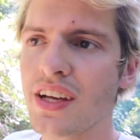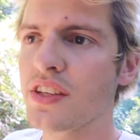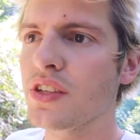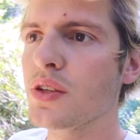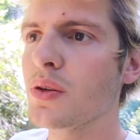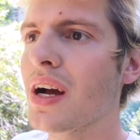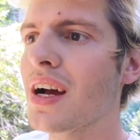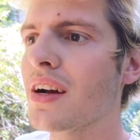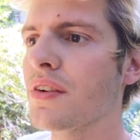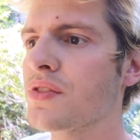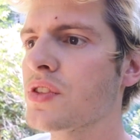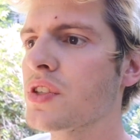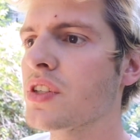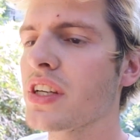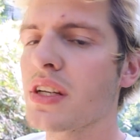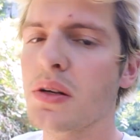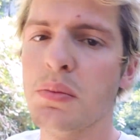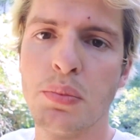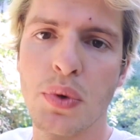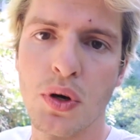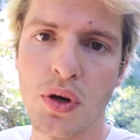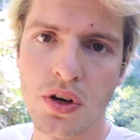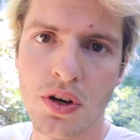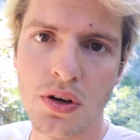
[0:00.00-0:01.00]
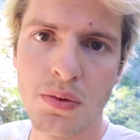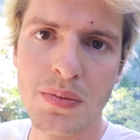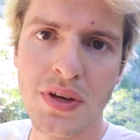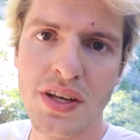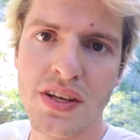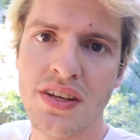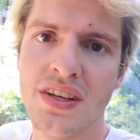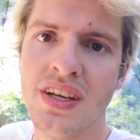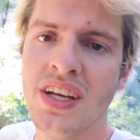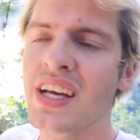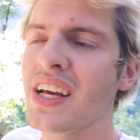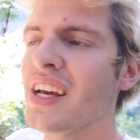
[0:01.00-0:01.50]
You have to get a
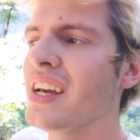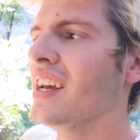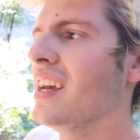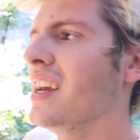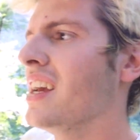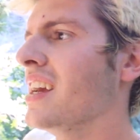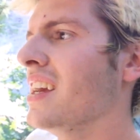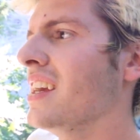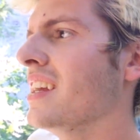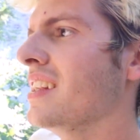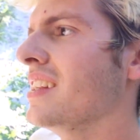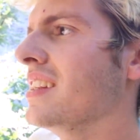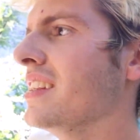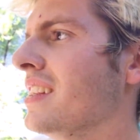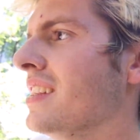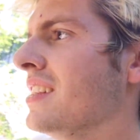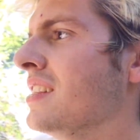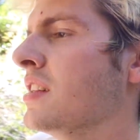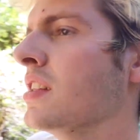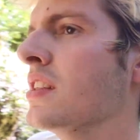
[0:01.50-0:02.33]
permit, and